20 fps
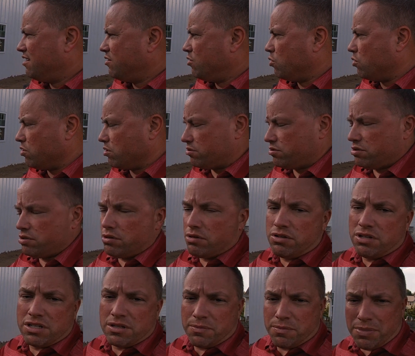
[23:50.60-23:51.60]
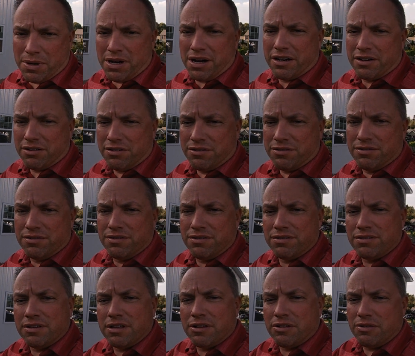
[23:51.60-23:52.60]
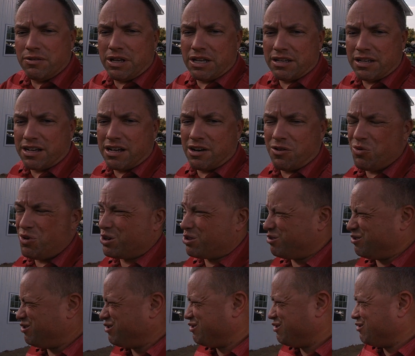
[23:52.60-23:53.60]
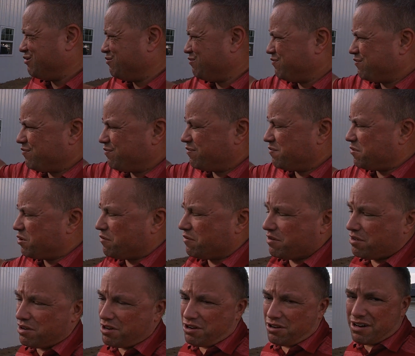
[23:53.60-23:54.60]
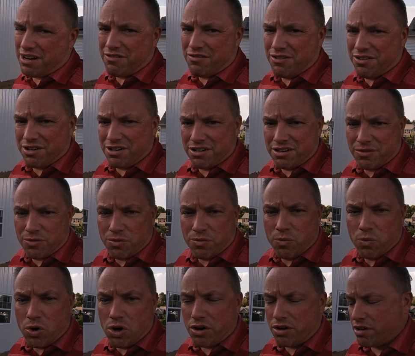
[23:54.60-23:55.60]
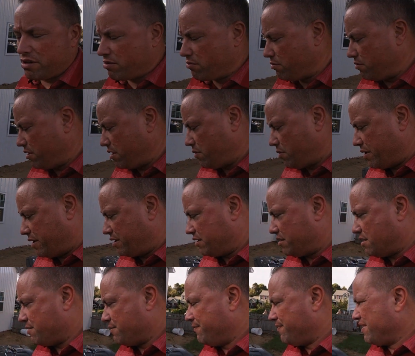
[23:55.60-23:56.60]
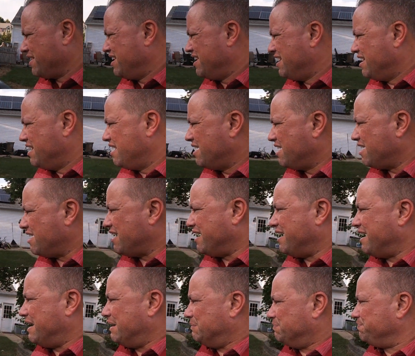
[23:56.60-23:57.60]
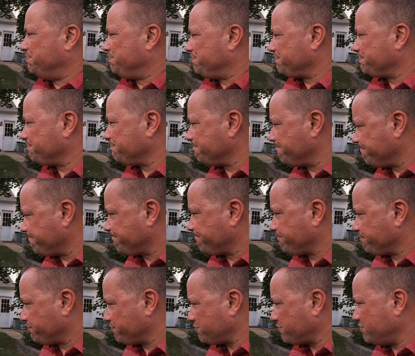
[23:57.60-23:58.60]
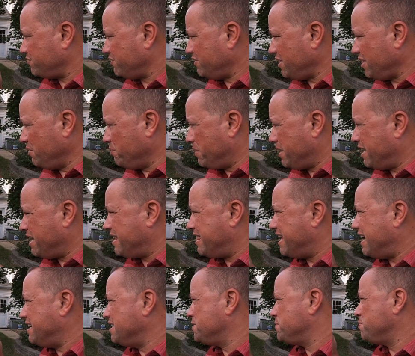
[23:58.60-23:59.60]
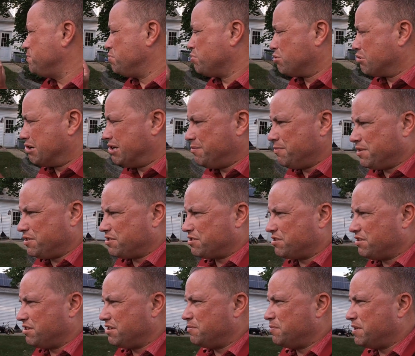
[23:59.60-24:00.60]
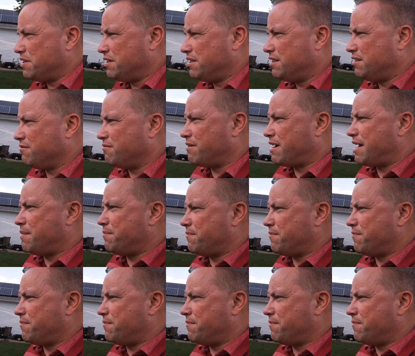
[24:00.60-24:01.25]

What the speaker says: or so it doesn't puddle and you have to kind of walk there, although over there you're not really going to walk through anyway. So but yeah, that is pretty much going to be the wrap